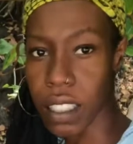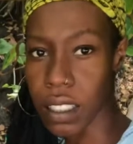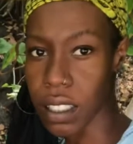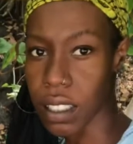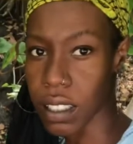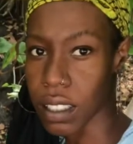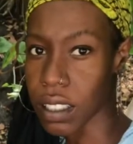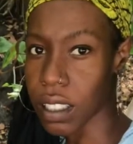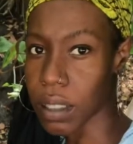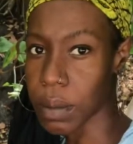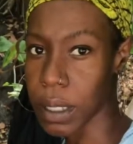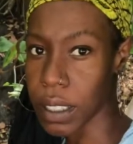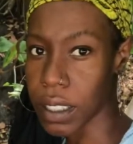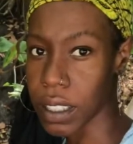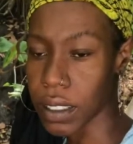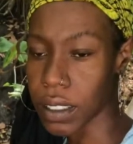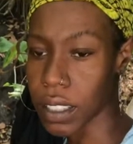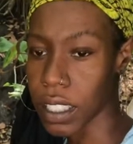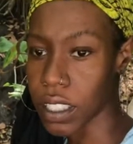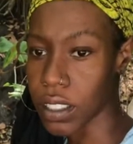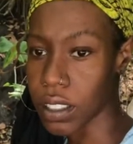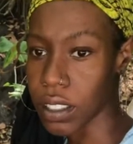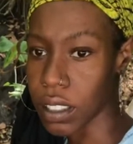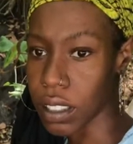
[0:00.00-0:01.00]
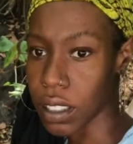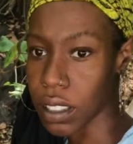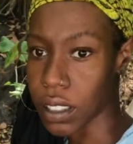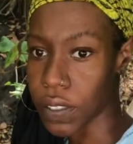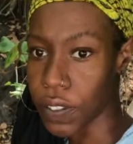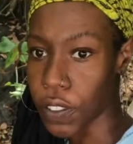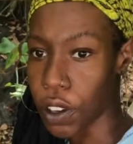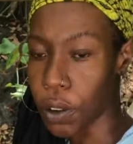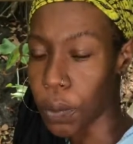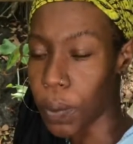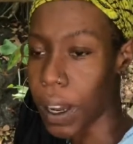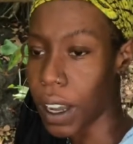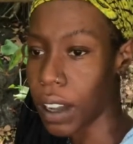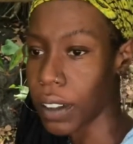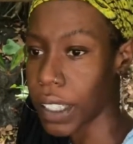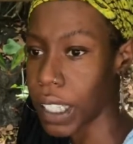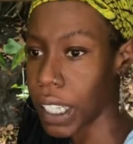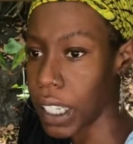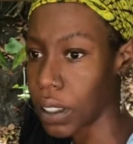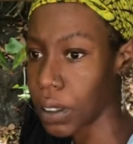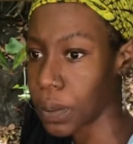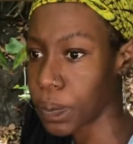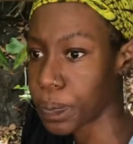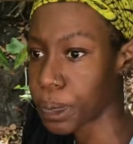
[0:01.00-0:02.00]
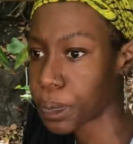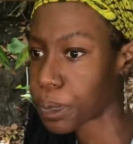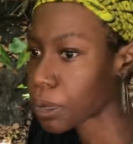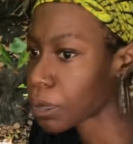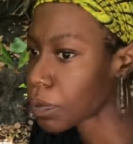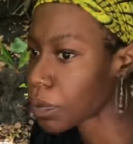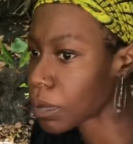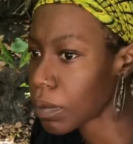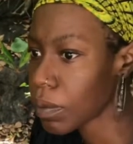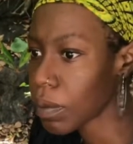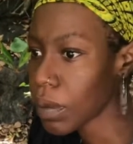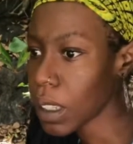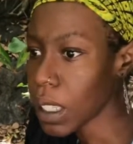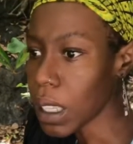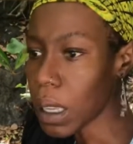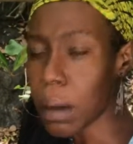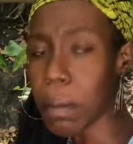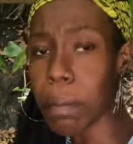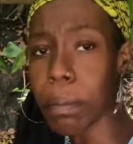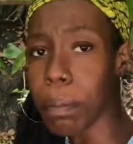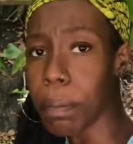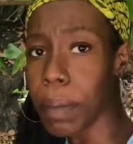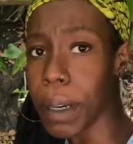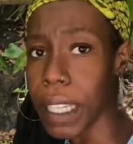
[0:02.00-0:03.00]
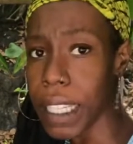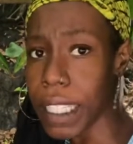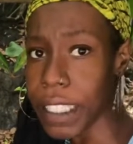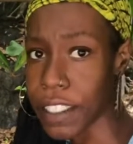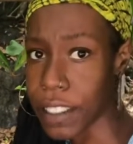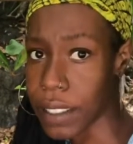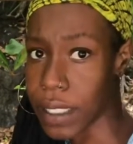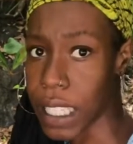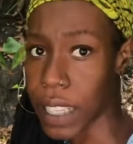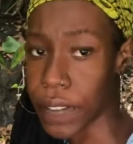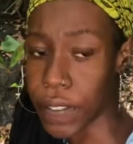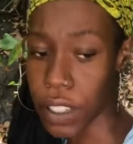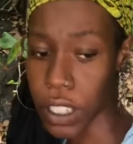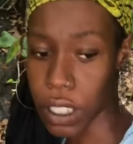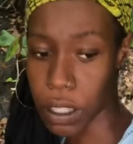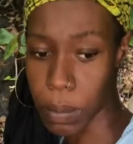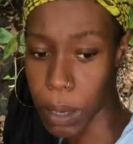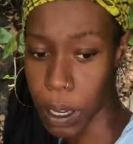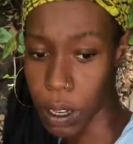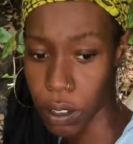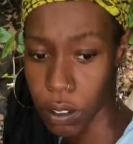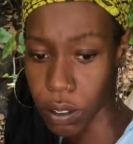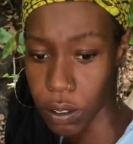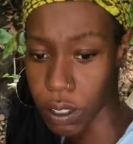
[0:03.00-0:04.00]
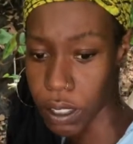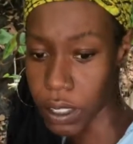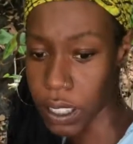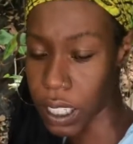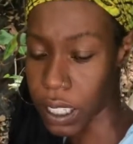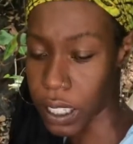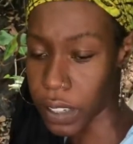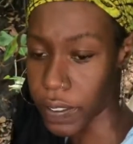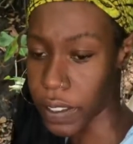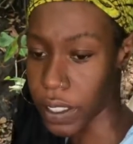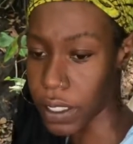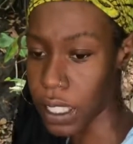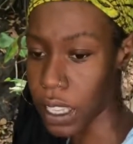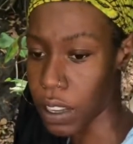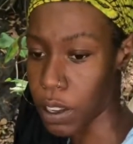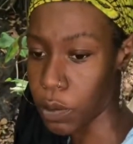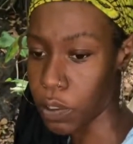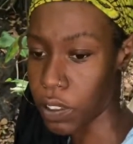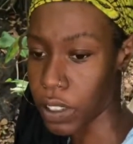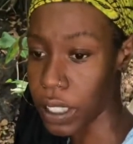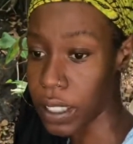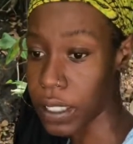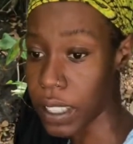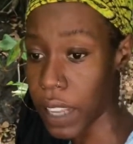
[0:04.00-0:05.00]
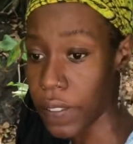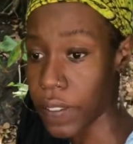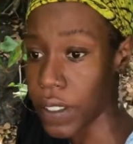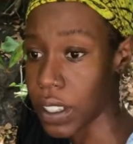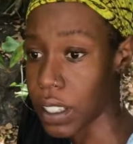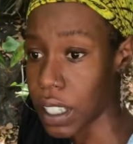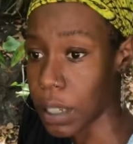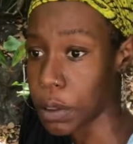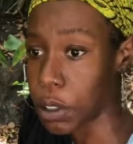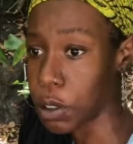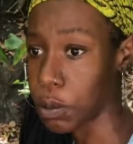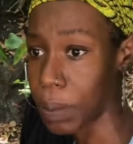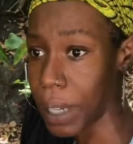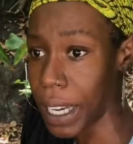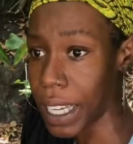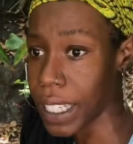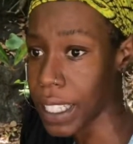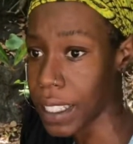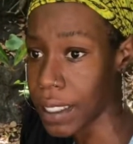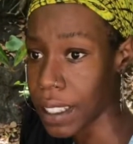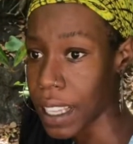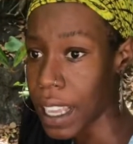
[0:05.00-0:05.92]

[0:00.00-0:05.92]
to some of their teachings for a while now. But just even in my own study of the 7 subtle bodies,